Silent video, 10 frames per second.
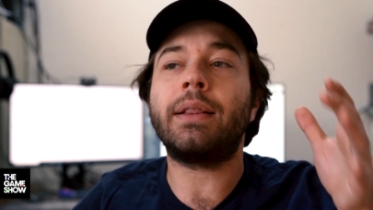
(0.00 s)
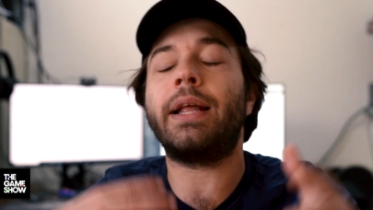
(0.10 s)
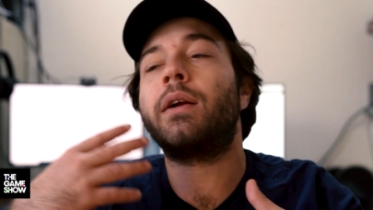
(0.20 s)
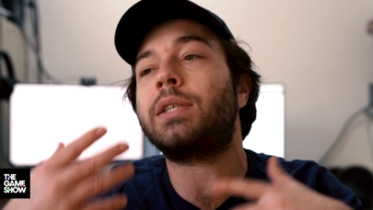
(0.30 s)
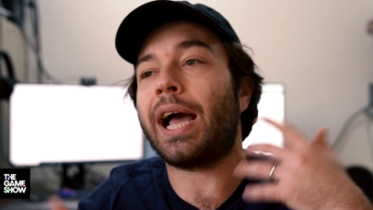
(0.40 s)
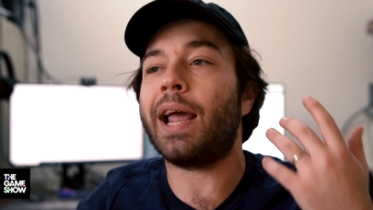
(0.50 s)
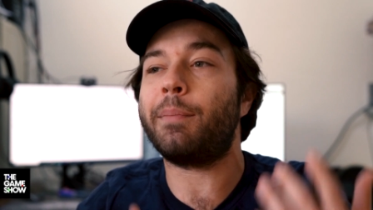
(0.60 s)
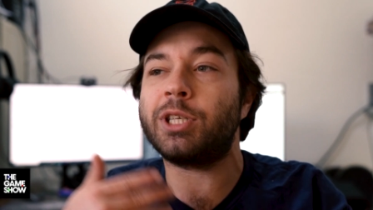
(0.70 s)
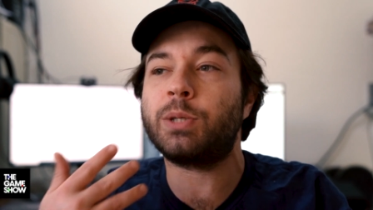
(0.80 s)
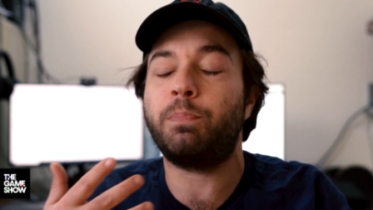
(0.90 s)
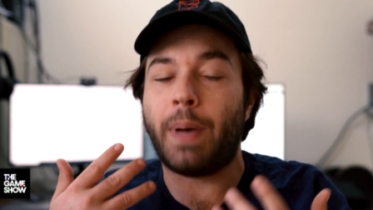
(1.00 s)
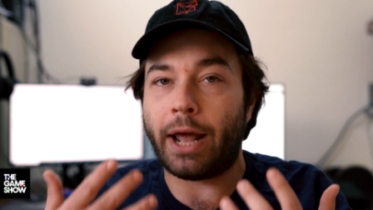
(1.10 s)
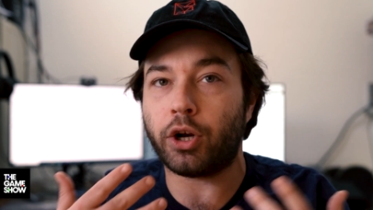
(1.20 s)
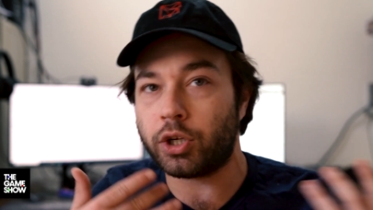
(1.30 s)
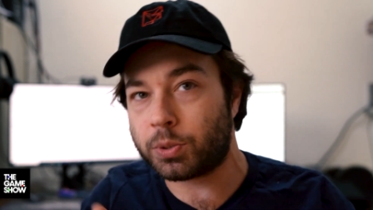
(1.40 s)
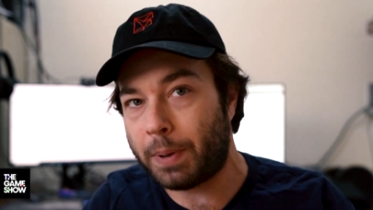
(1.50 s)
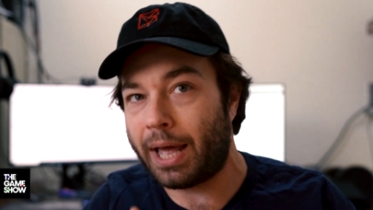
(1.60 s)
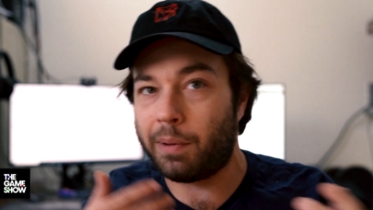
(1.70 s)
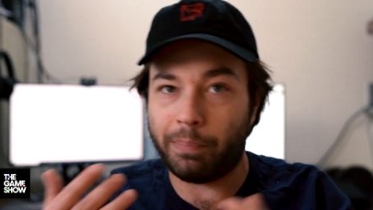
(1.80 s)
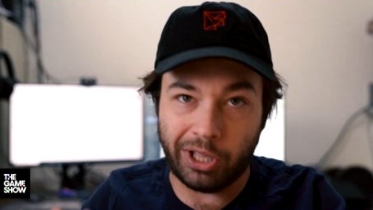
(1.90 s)
their time is better
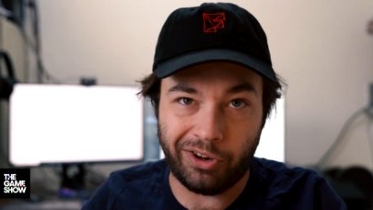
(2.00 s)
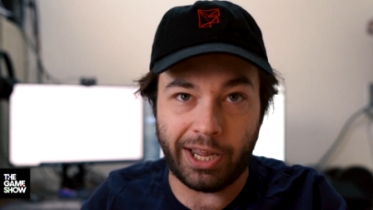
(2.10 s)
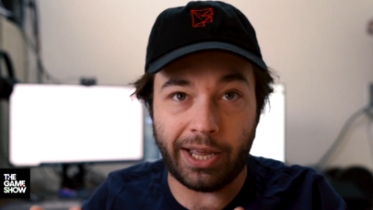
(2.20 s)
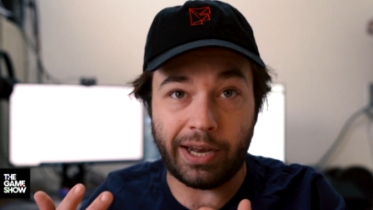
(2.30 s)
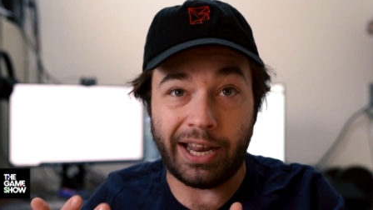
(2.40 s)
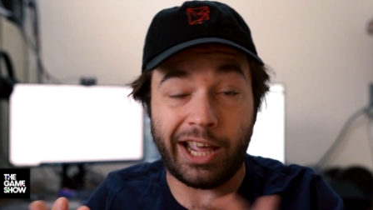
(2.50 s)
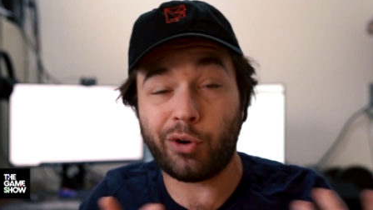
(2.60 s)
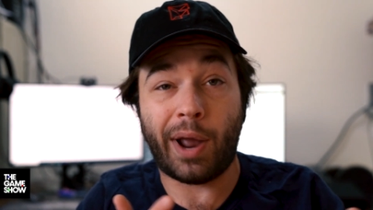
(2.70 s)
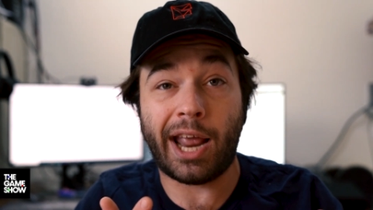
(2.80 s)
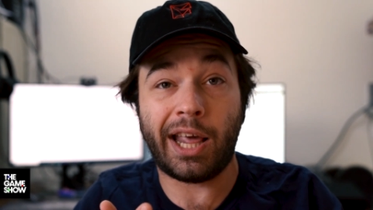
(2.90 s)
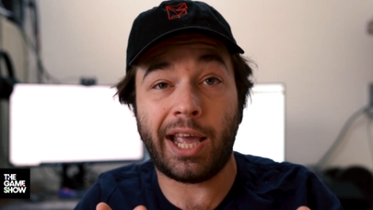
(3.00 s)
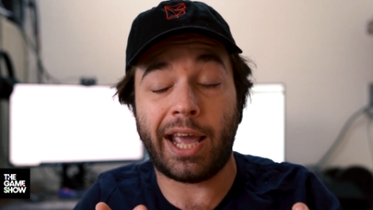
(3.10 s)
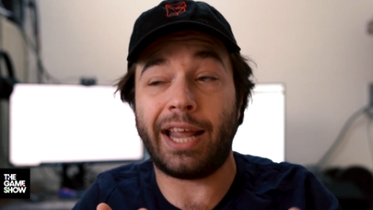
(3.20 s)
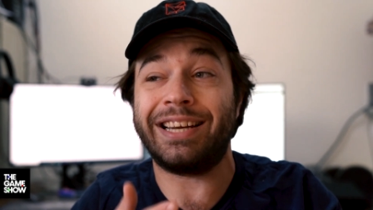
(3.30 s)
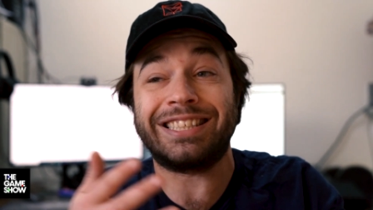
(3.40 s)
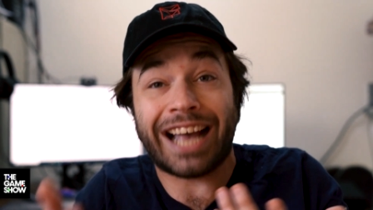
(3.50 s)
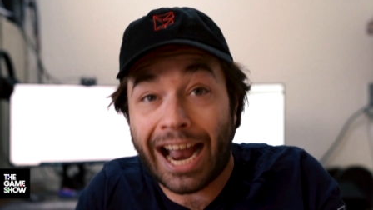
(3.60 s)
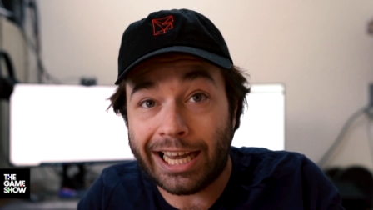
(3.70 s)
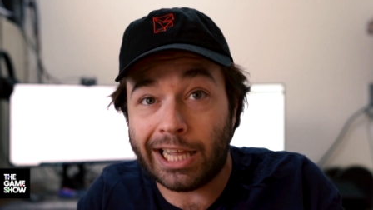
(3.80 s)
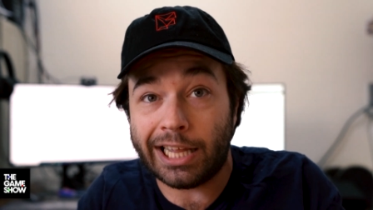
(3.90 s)
spent building and iterating and
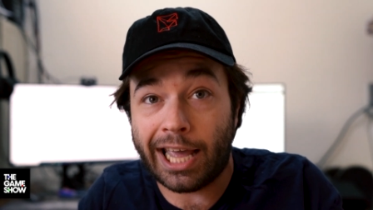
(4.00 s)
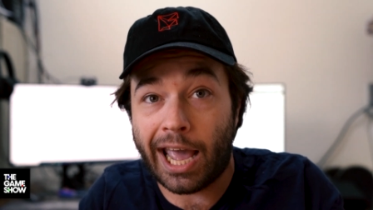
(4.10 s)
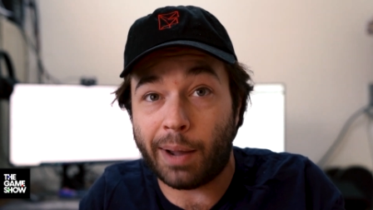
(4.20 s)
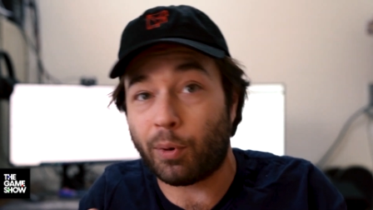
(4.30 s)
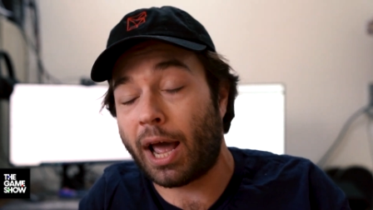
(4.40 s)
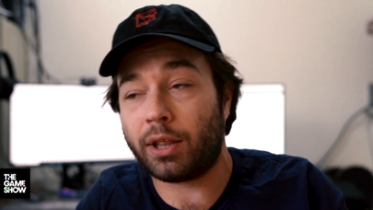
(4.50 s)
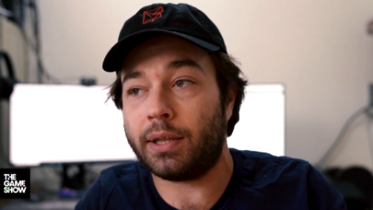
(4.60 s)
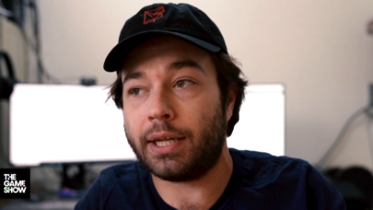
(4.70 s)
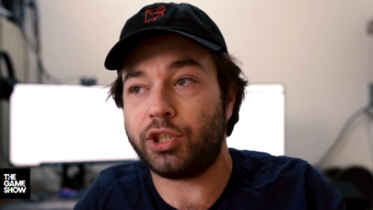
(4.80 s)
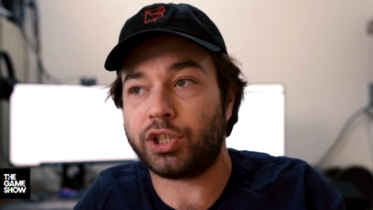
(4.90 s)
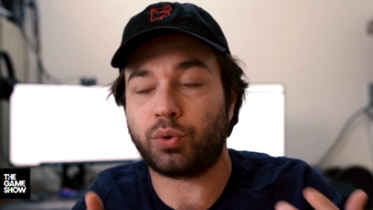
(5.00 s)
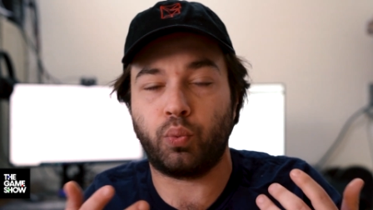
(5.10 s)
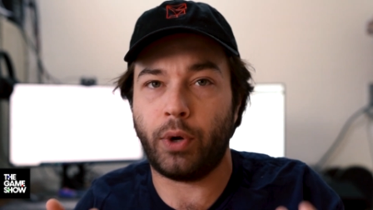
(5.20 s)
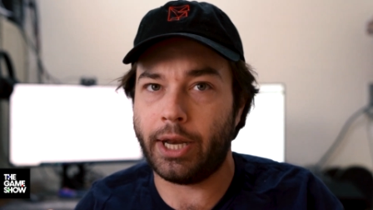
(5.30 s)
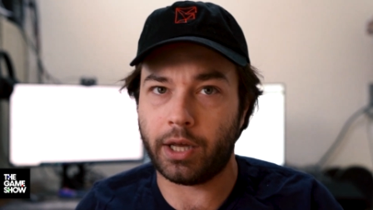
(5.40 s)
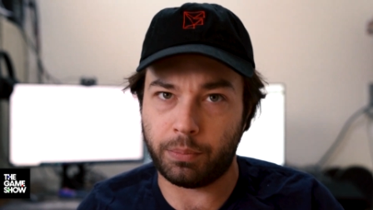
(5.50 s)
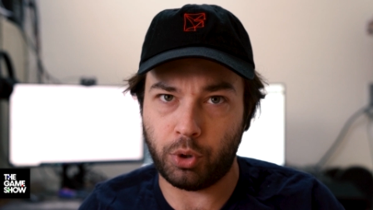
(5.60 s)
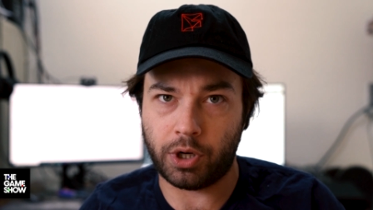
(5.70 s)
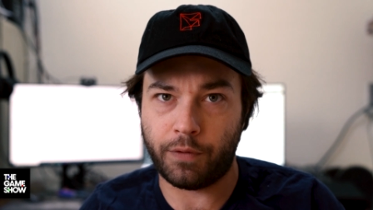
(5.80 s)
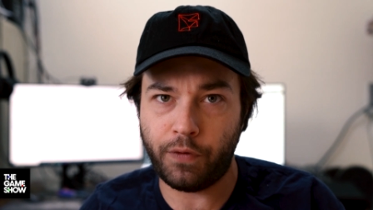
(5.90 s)
designing the game rather than just reading
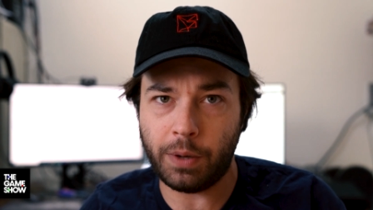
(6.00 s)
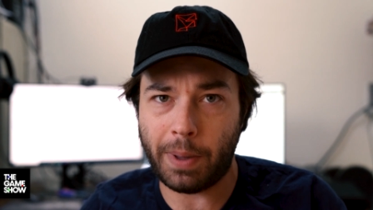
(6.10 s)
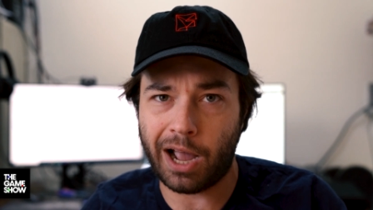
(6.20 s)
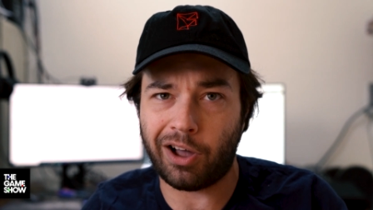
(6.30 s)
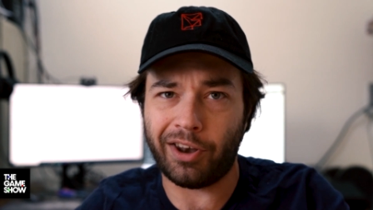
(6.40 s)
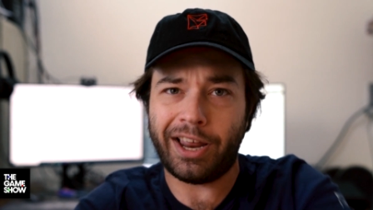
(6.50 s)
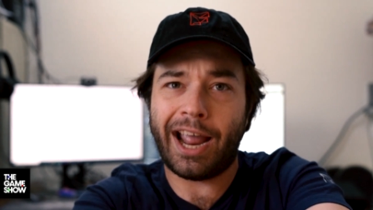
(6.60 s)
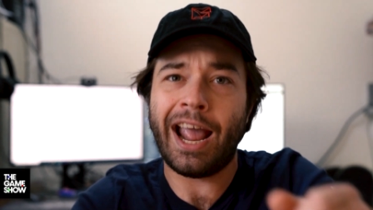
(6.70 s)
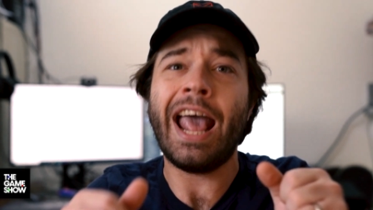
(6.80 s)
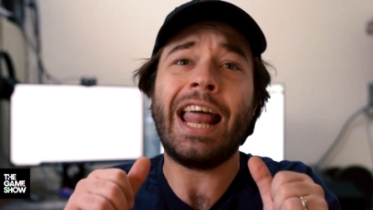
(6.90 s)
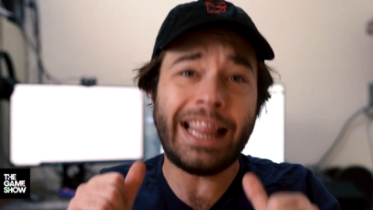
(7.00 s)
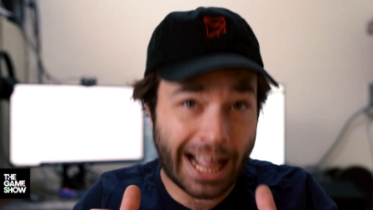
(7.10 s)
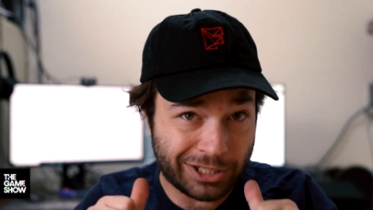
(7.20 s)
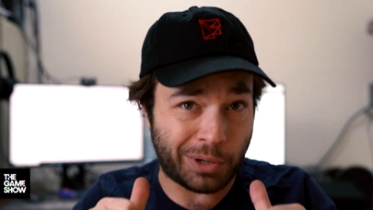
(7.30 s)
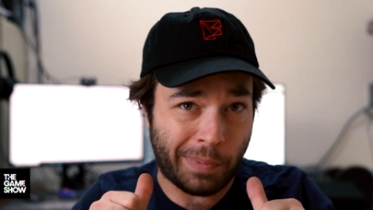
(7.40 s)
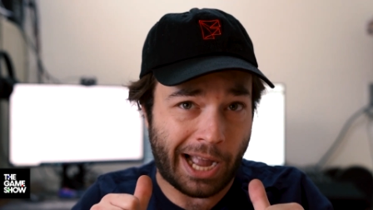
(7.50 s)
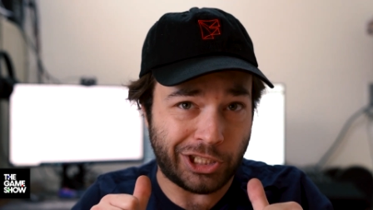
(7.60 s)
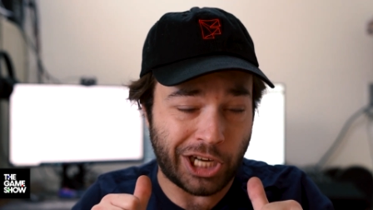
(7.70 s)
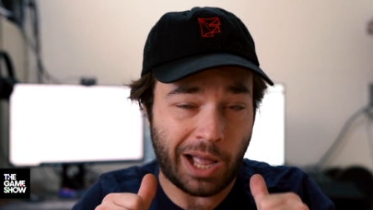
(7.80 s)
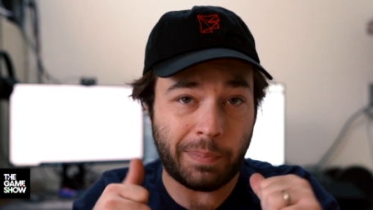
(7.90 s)
community feedback all day. That's what my
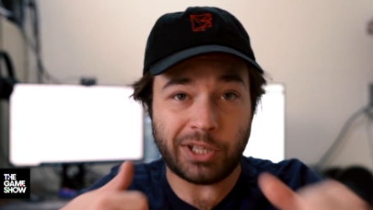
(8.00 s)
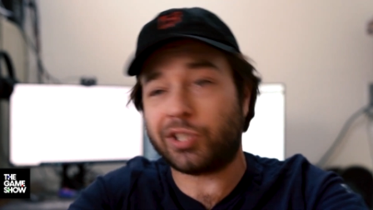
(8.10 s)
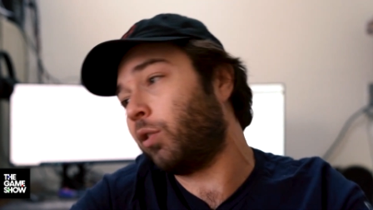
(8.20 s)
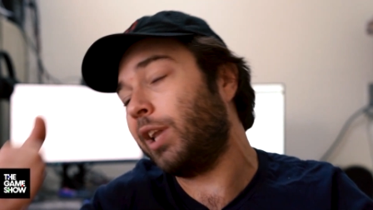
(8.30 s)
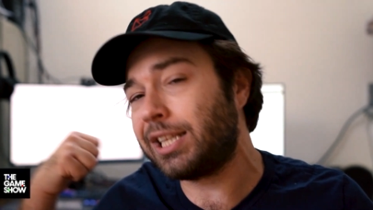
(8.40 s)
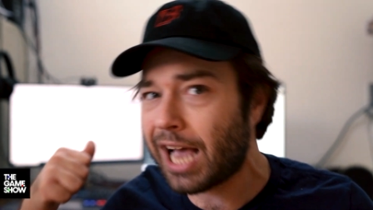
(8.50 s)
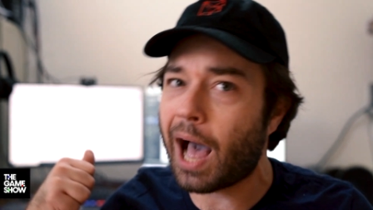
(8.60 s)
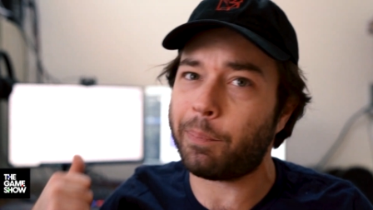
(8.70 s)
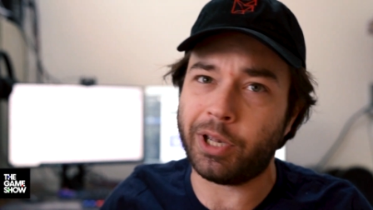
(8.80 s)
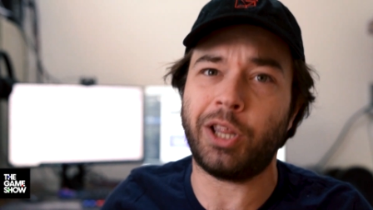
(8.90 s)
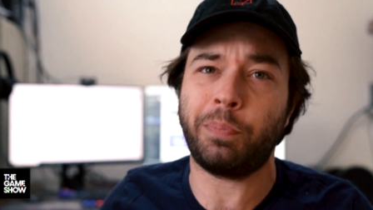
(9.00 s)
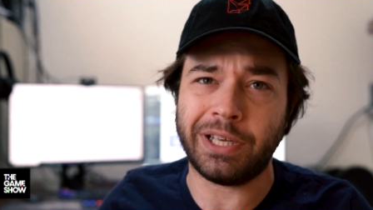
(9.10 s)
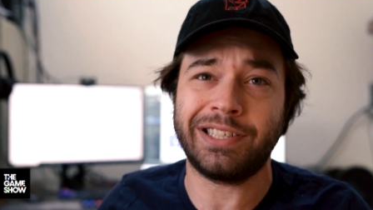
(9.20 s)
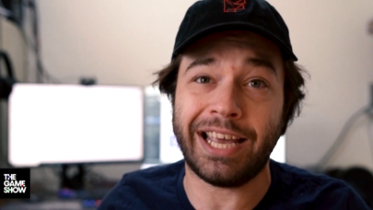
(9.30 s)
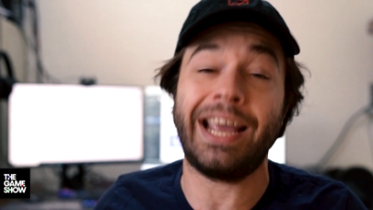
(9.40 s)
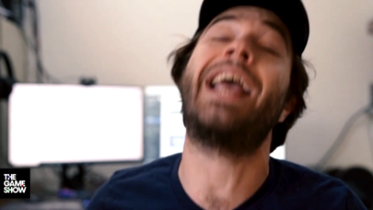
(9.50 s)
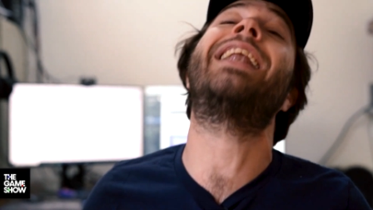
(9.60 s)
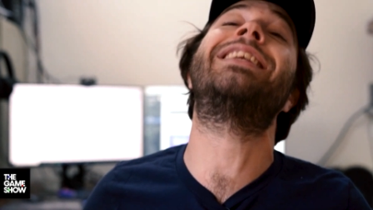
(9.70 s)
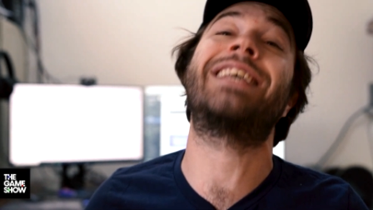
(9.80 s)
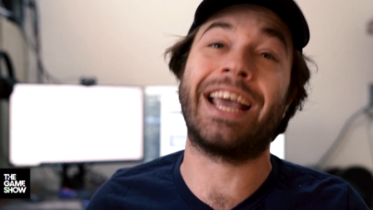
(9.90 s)
job is, so let's hop into the PC
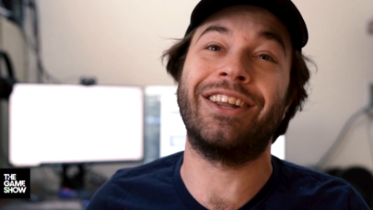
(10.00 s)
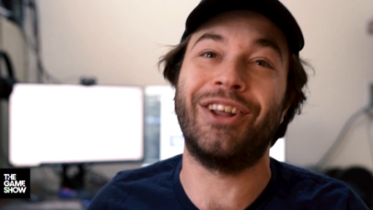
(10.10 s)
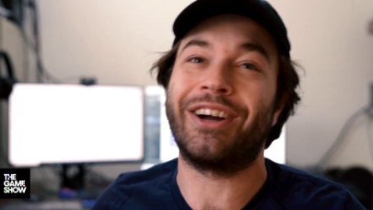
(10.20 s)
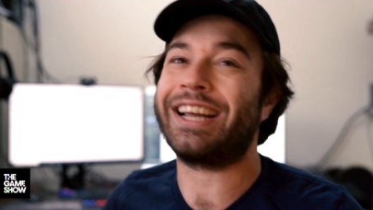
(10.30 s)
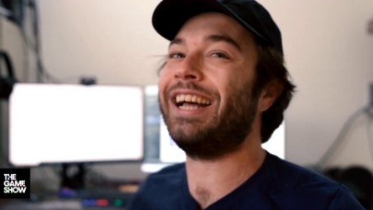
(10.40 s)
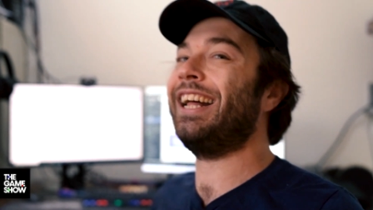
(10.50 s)
and take a look.